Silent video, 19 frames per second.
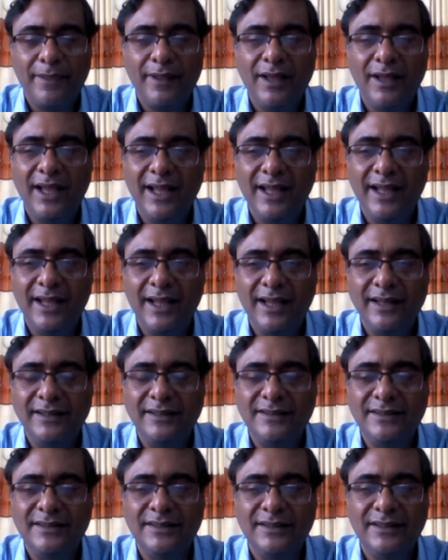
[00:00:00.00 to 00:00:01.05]

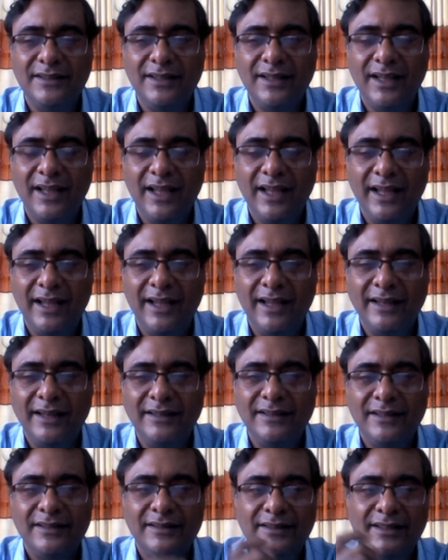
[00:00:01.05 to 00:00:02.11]
had,
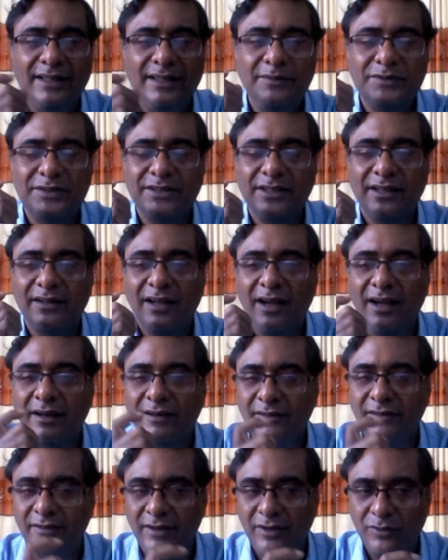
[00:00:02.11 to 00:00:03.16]
had, the lips are
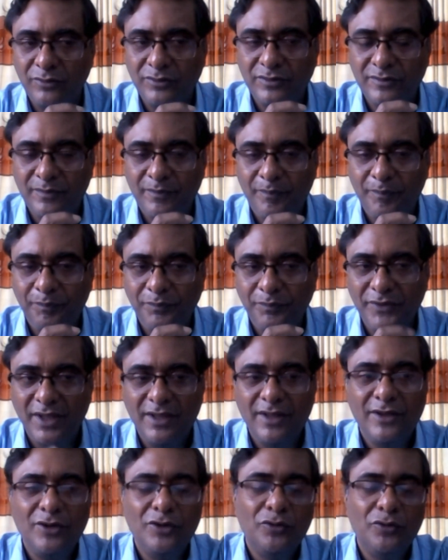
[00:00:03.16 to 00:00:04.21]
unround.
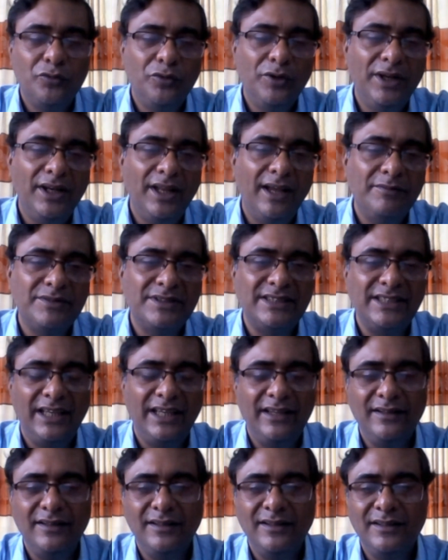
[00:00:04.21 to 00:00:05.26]
When I am
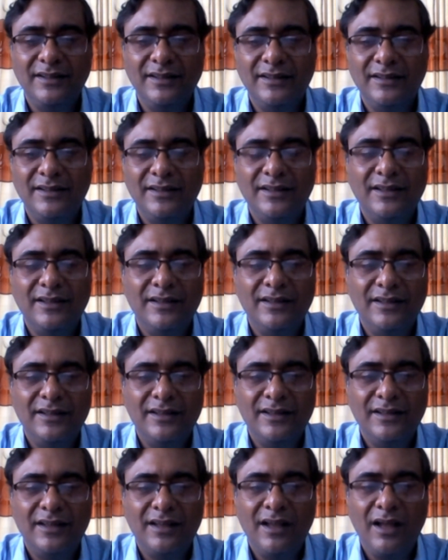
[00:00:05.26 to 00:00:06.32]
saying
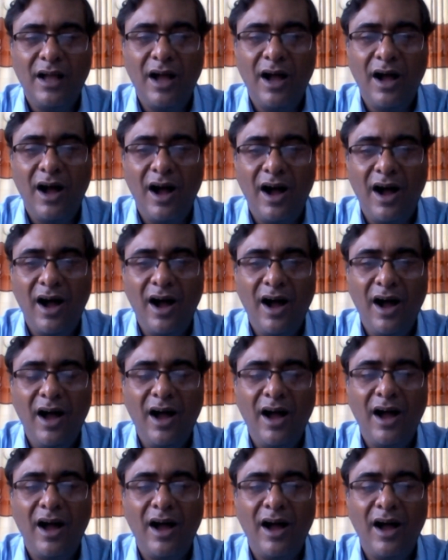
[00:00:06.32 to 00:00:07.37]
ah,
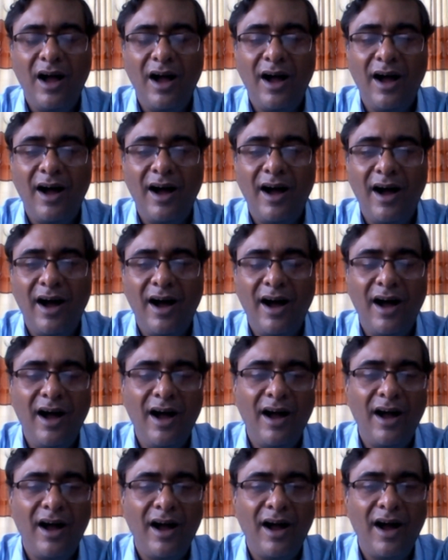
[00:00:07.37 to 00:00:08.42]
ah,
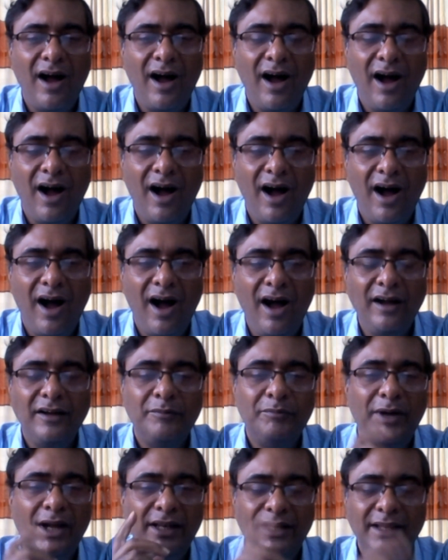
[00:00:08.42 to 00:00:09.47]
ah,
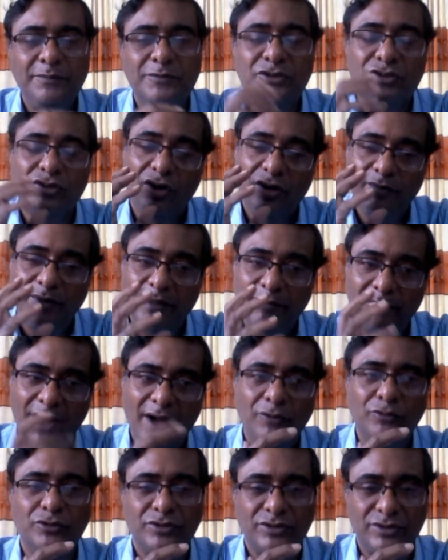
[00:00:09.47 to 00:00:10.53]
my lips or my
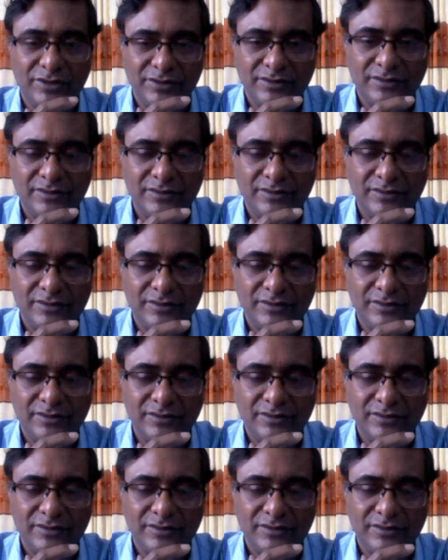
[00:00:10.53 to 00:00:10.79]
mouth,